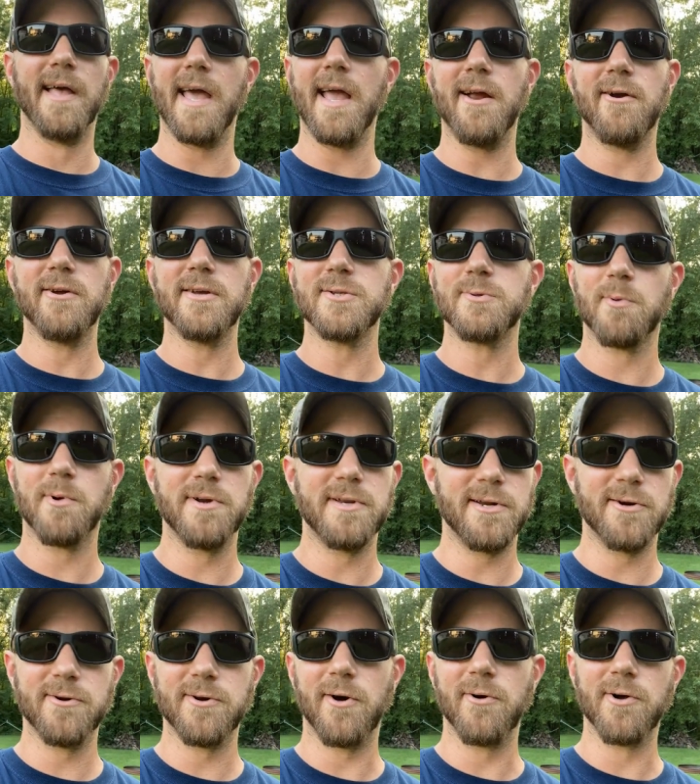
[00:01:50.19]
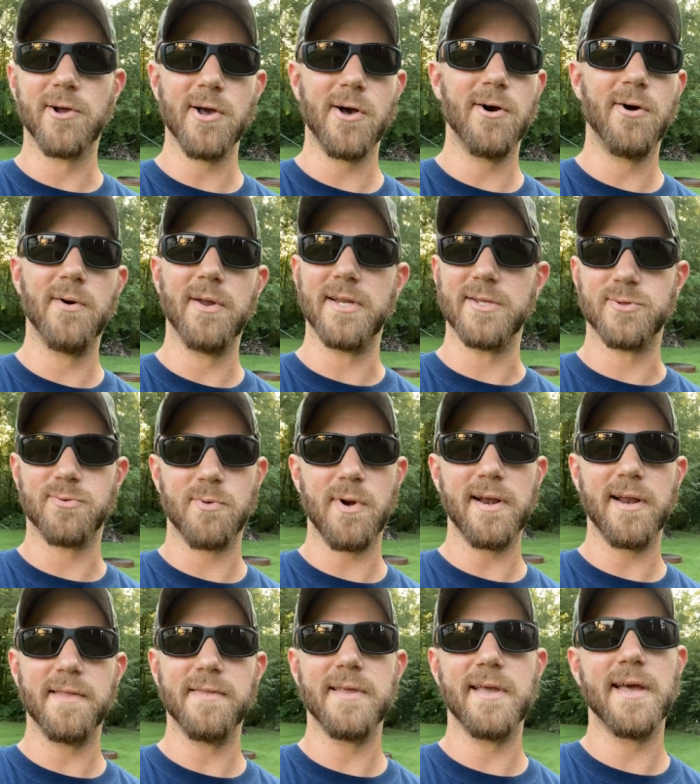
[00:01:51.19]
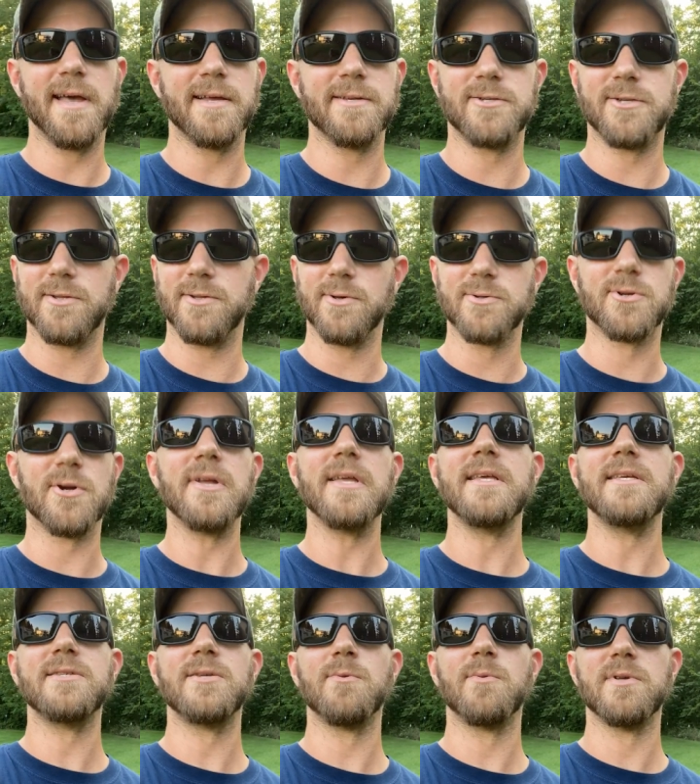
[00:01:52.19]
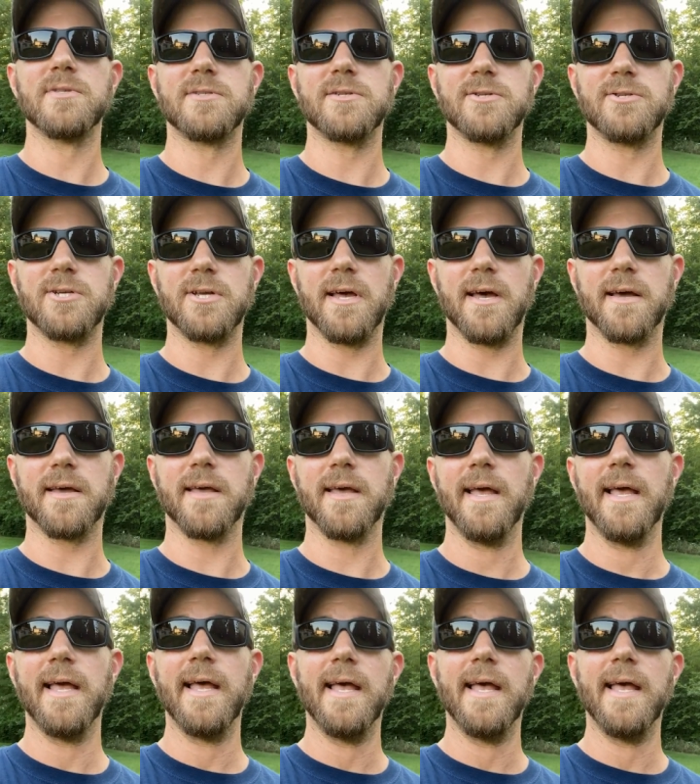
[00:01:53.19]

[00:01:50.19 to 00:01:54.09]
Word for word: areas where deer don't go and it's right on the edge. Those are easy ones to check.